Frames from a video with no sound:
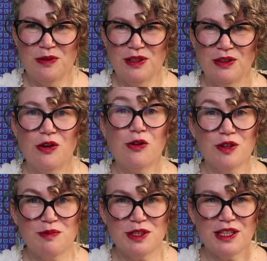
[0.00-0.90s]
on
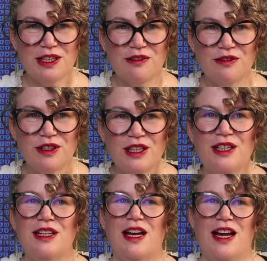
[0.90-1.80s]
Christmas Eve.
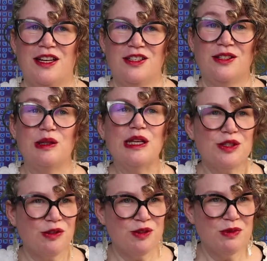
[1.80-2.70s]
And this
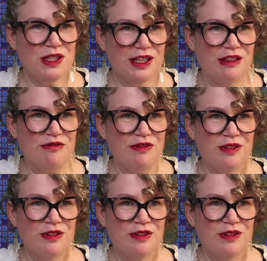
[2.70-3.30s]
Christmas Eve,